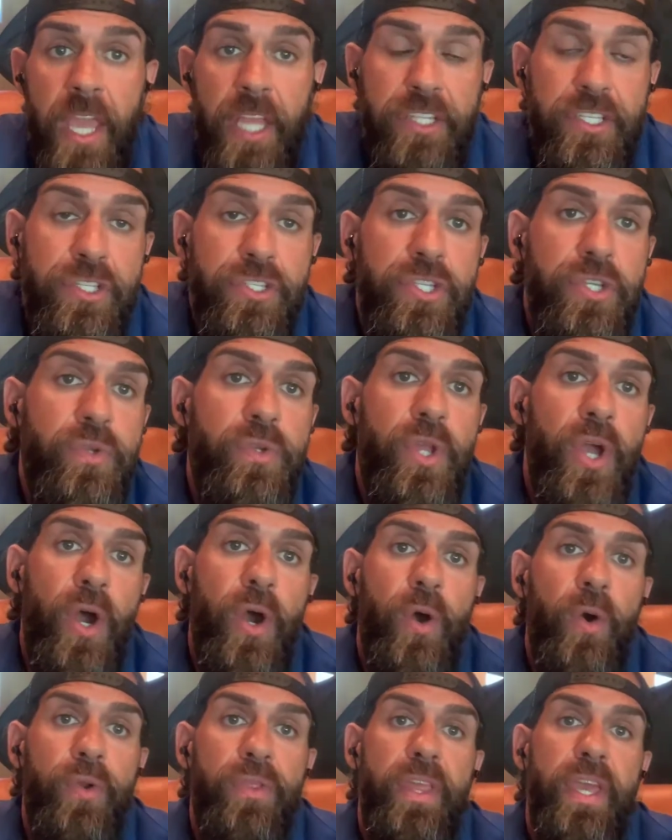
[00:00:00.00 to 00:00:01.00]
Did you
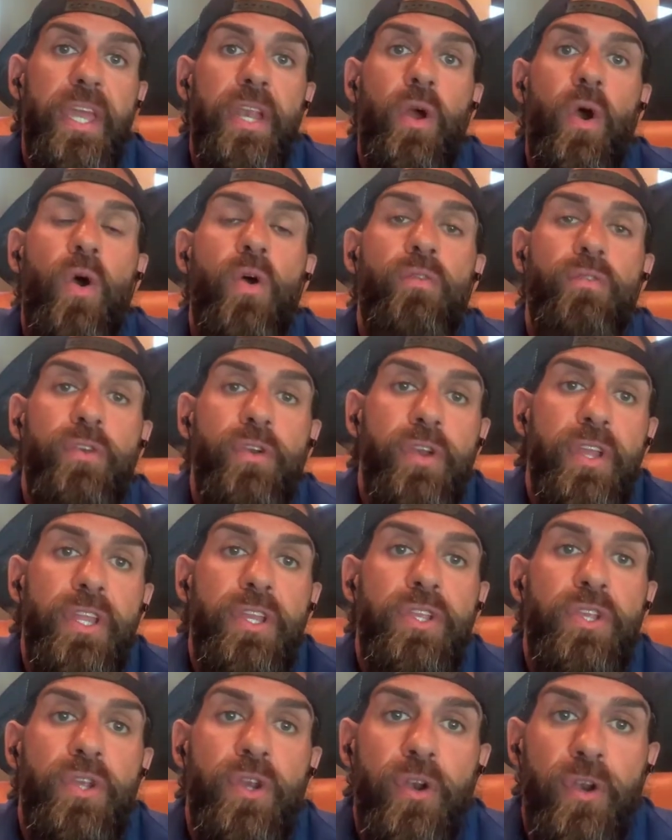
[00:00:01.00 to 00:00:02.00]
know that over
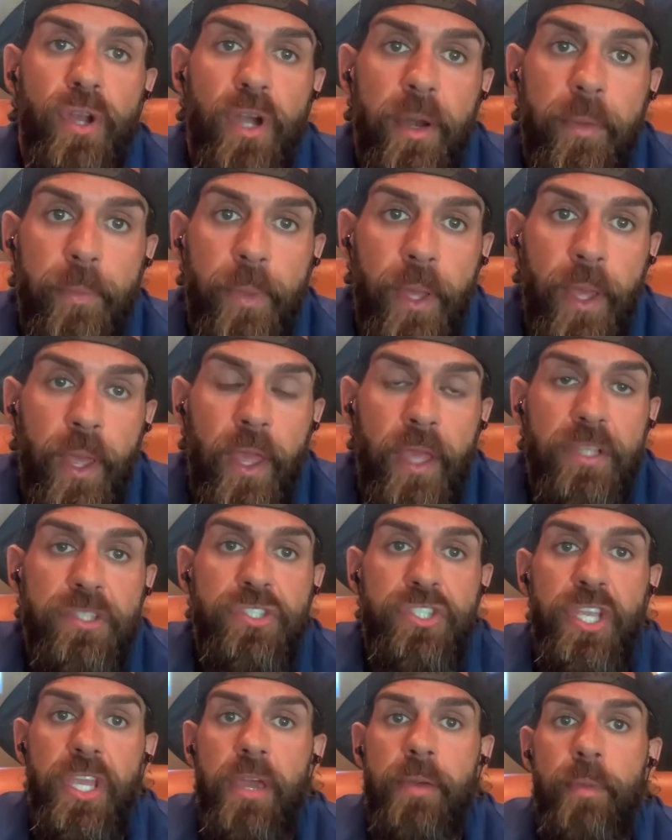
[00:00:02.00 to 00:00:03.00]
in Europe,
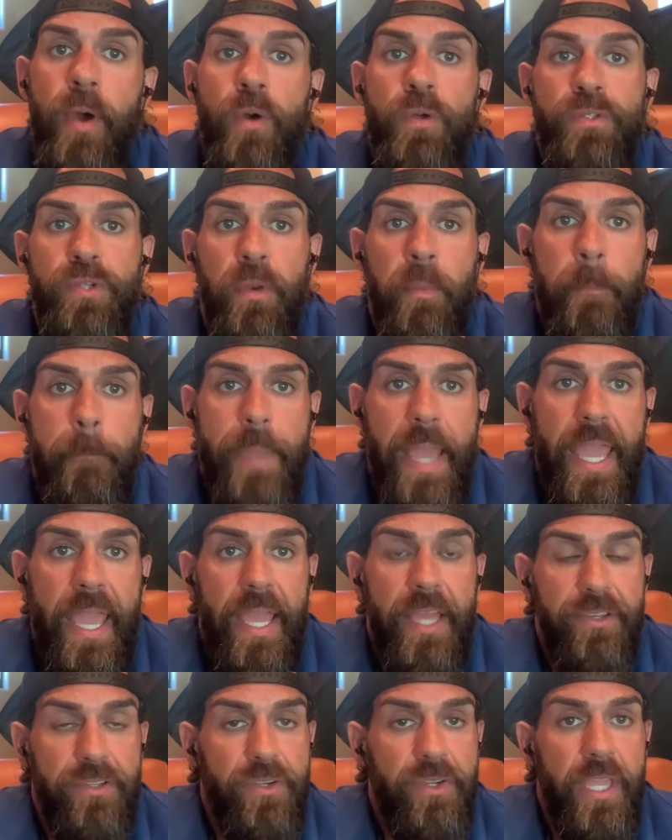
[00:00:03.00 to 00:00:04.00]
GMOs are
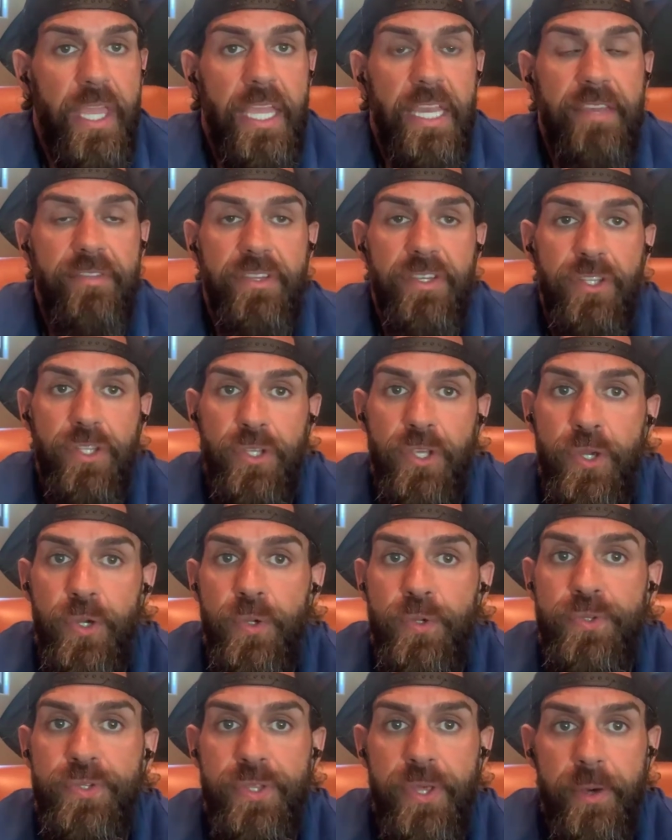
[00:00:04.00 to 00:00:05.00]
banned? You can't even
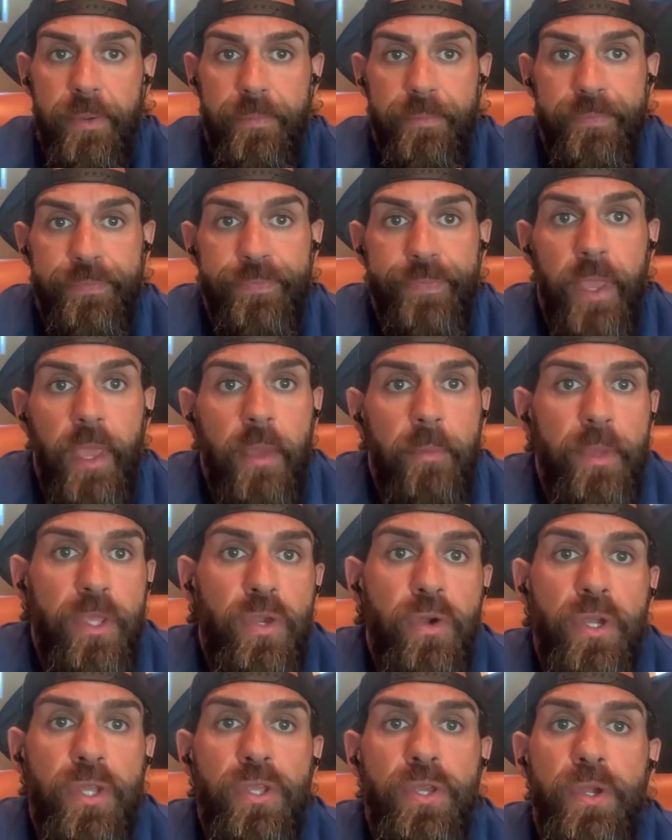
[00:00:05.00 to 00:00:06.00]
use them. But
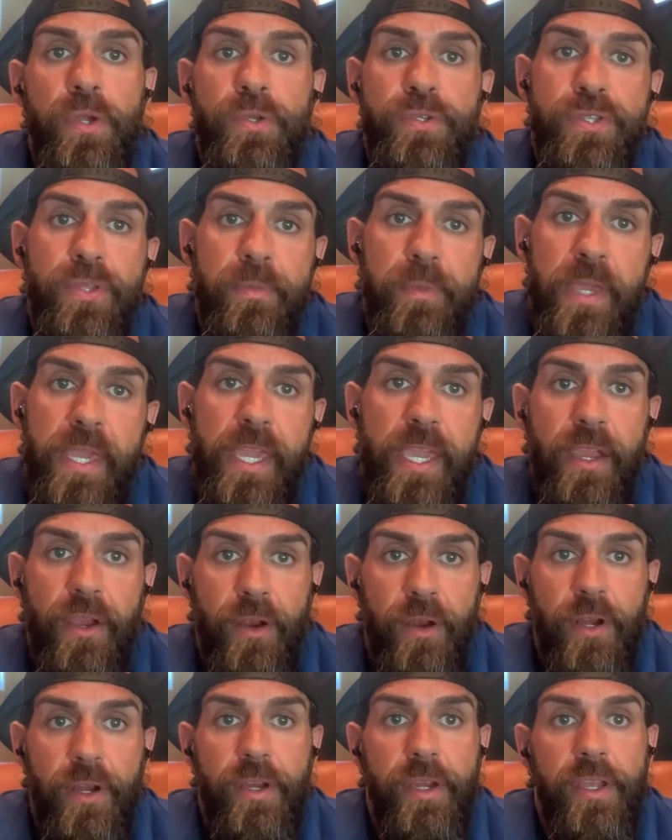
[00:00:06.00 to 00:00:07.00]
you can use them
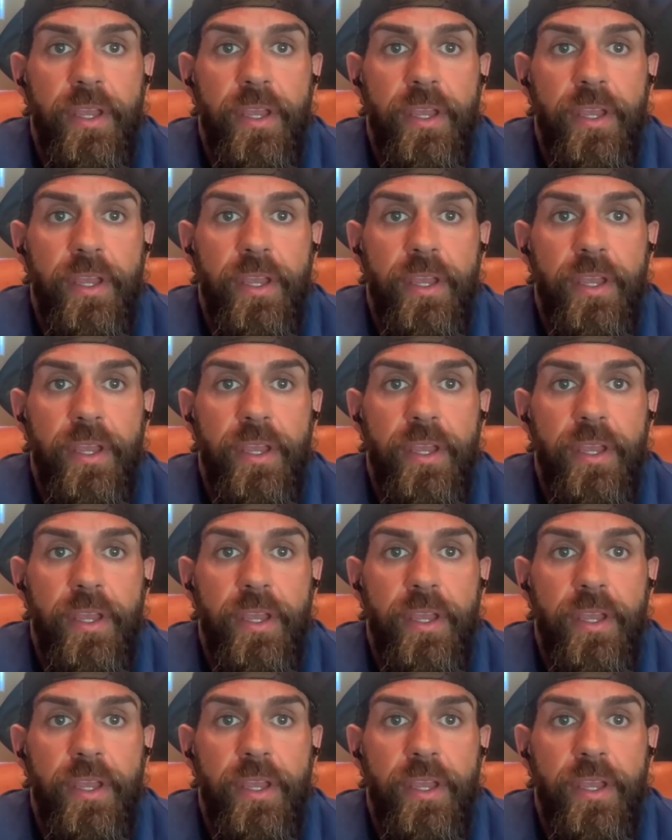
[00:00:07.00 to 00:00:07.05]
here.